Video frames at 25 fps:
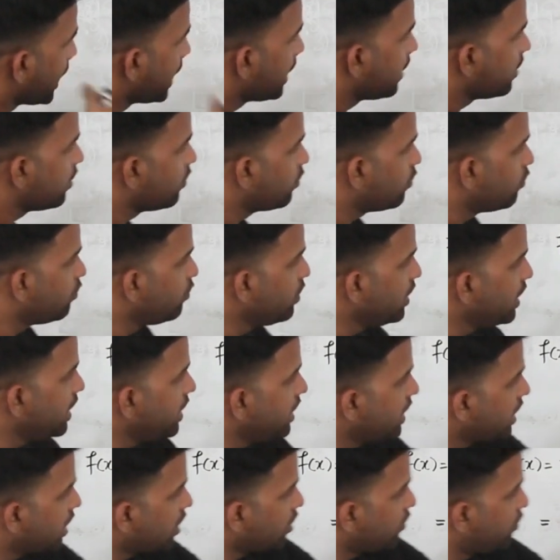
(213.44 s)
okay,
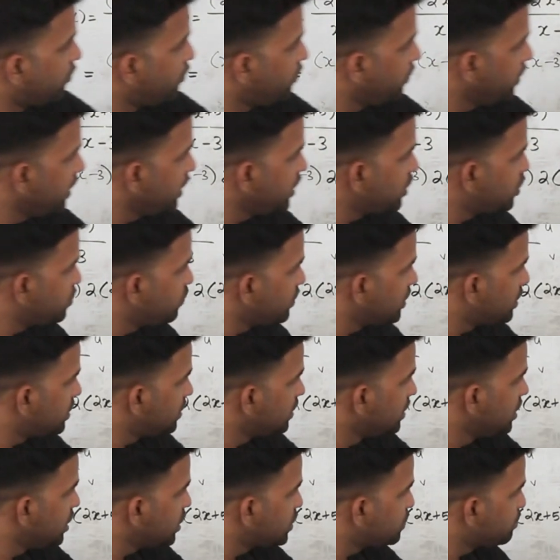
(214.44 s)
we are finished
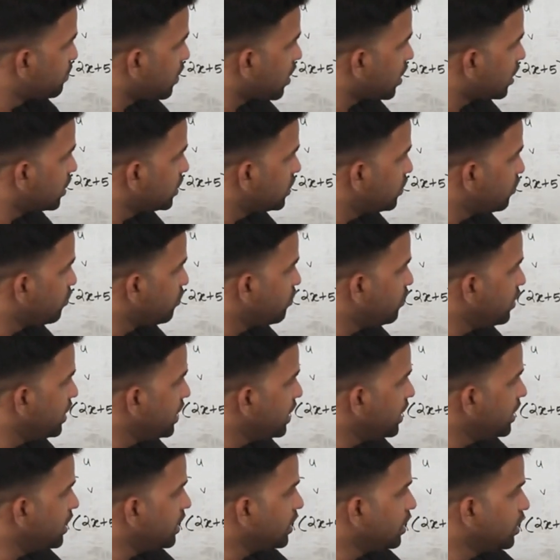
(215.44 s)
with this part, v
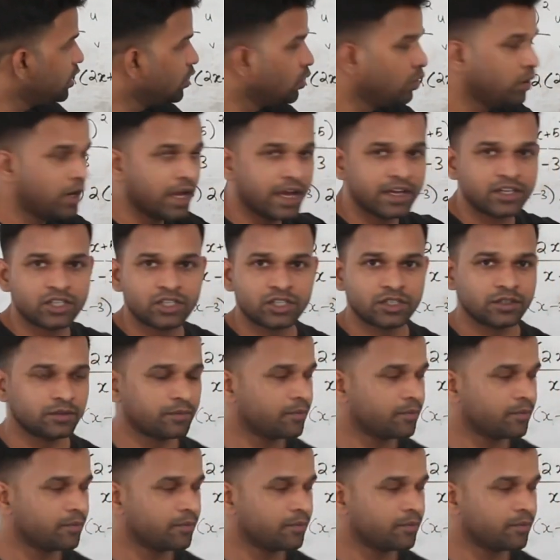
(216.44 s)
u dash.